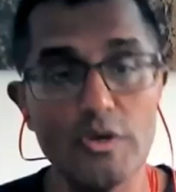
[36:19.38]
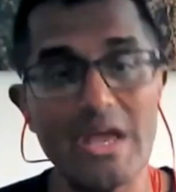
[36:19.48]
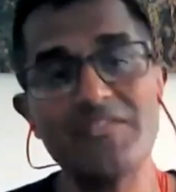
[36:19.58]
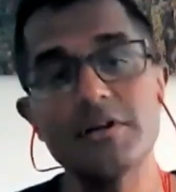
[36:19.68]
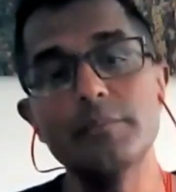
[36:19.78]
So
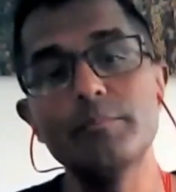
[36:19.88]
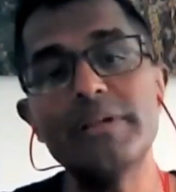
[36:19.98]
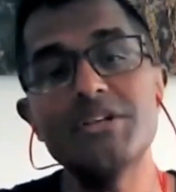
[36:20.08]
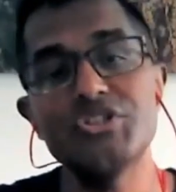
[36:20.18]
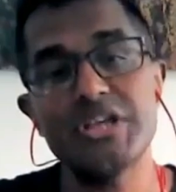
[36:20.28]
you have a
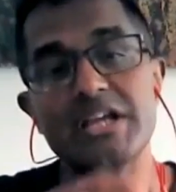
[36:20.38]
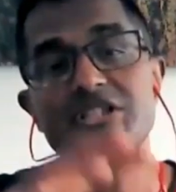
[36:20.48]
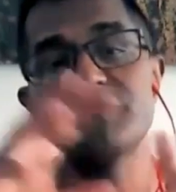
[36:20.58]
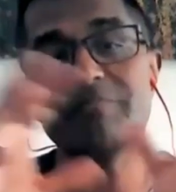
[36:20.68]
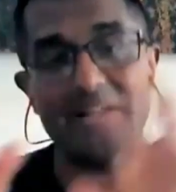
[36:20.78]
complete
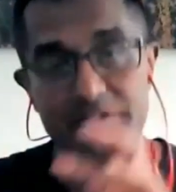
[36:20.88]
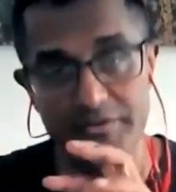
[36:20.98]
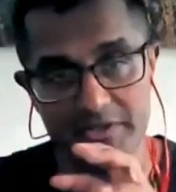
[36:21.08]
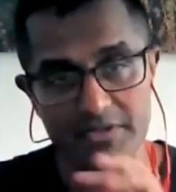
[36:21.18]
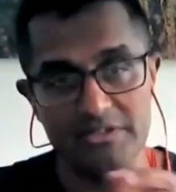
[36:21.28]
change of
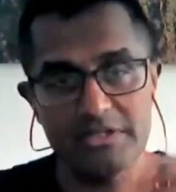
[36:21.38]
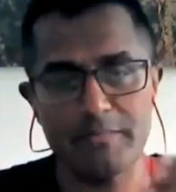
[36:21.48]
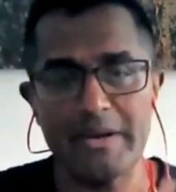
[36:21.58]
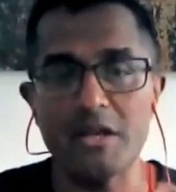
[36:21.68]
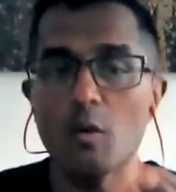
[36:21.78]
bacteria
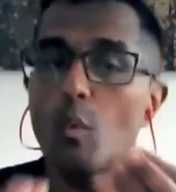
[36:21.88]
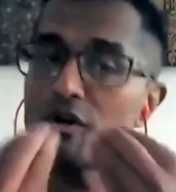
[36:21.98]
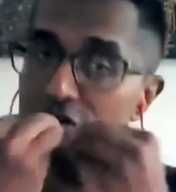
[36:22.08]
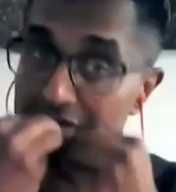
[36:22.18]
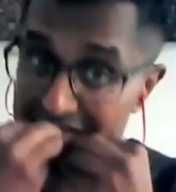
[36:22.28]
depending on
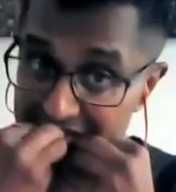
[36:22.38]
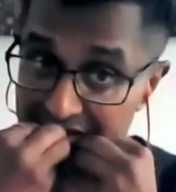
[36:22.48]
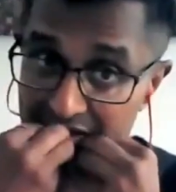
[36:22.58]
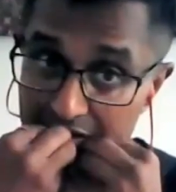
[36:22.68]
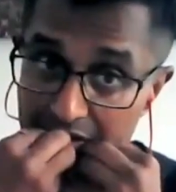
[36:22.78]
what you're
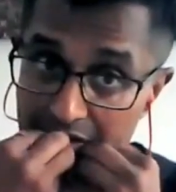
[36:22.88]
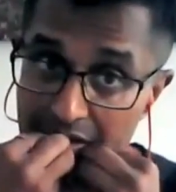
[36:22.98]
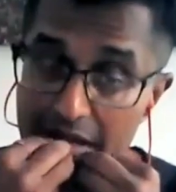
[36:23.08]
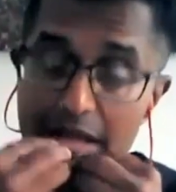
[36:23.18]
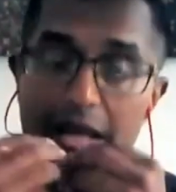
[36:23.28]
eating.
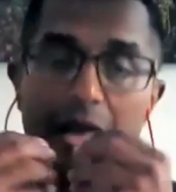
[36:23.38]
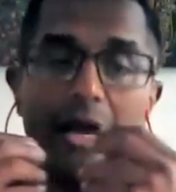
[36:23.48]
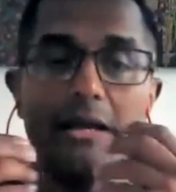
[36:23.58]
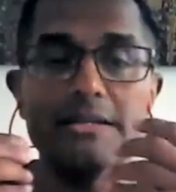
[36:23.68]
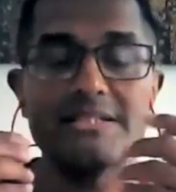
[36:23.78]

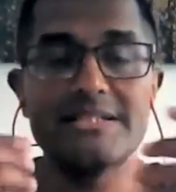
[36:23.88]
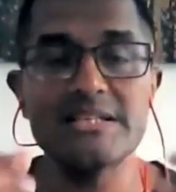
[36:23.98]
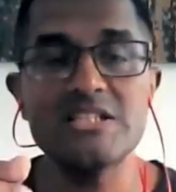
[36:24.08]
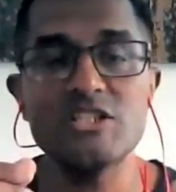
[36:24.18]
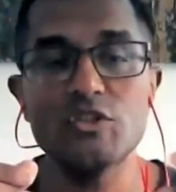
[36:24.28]
And
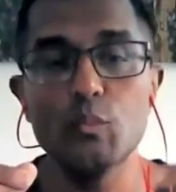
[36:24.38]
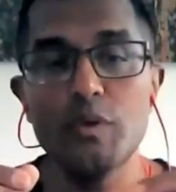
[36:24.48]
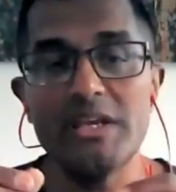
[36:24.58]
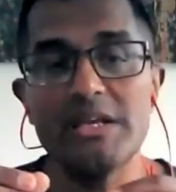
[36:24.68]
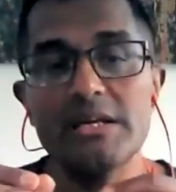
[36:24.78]
since
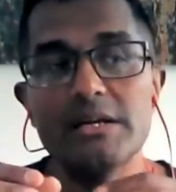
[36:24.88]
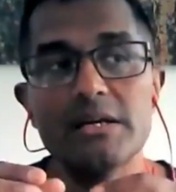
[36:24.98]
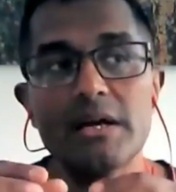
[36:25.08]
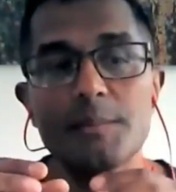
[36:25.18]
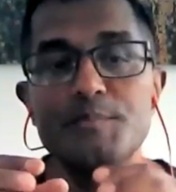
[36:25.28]
we
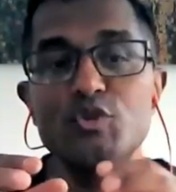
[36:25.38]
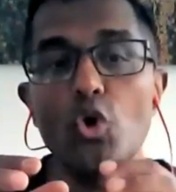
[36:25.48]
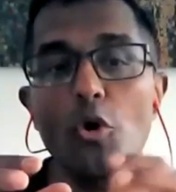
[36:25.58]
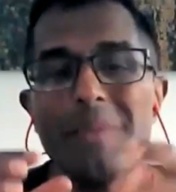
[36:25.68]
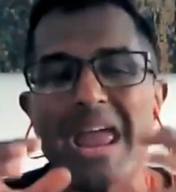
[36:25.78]

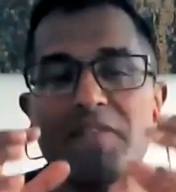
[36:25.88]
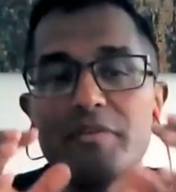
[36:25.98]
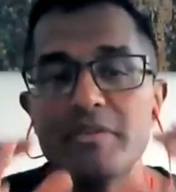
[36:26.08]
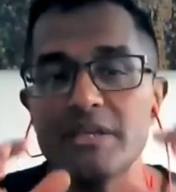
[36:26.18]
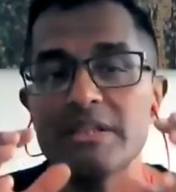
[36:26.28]
absorb
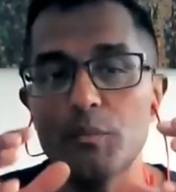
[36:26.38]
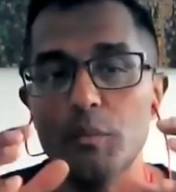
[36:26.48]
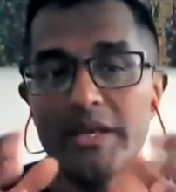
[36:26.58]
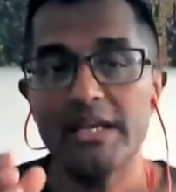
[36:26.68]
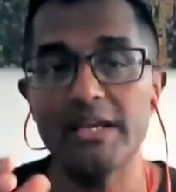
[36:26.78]
everything
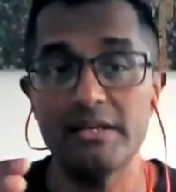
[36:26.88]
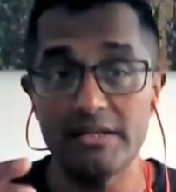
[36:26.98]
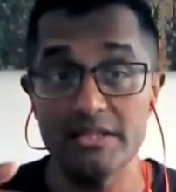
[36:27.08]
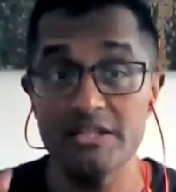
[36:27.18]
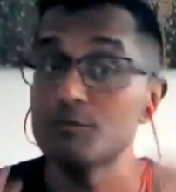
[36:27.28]
that we
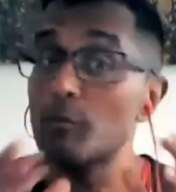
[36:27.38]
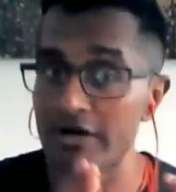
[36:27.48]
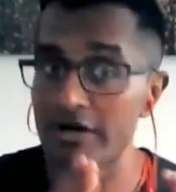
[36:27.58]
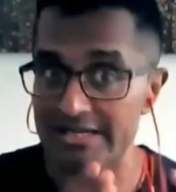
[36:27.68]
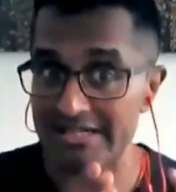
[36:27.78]
eat in the
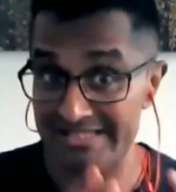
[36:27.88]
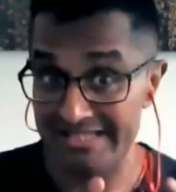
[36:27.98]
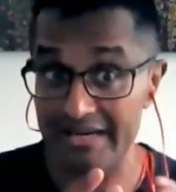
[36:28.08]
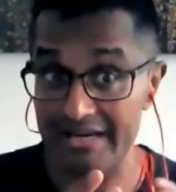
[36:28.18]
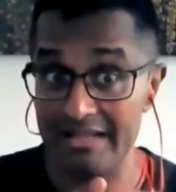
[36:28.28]
small
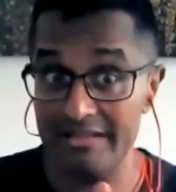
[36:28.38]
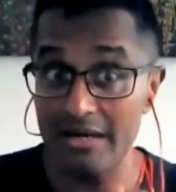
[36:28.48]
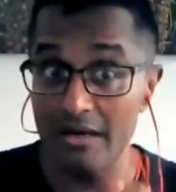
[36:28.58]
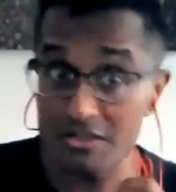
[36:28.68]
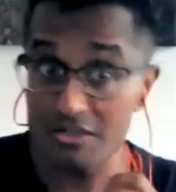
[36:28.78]
intestine, and
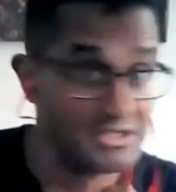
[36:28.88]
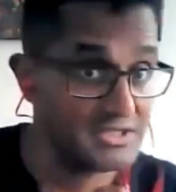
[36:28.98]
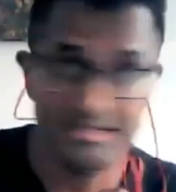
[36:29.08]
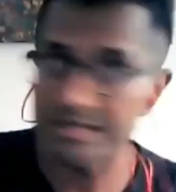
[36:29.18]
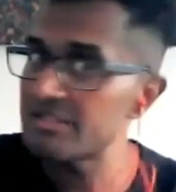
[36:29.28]
the large
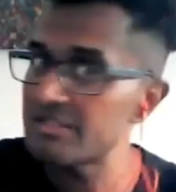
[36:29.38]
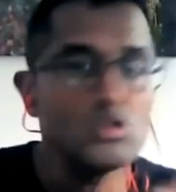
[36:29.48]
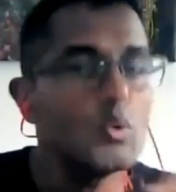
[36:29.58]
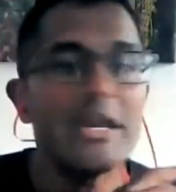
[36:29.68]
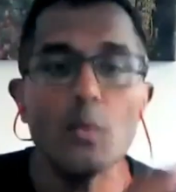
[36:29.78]
intestine
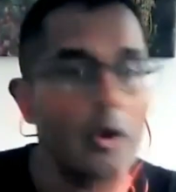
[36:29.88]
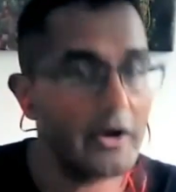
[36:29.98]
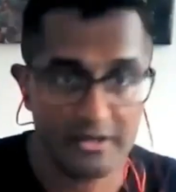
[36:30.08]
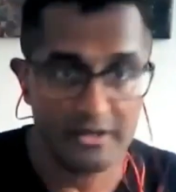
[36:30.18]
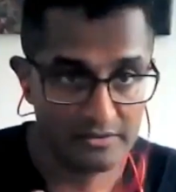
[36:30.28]
doesn't do any
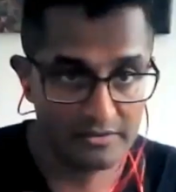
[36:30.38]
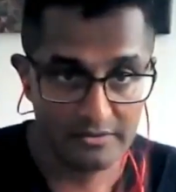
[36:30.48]
work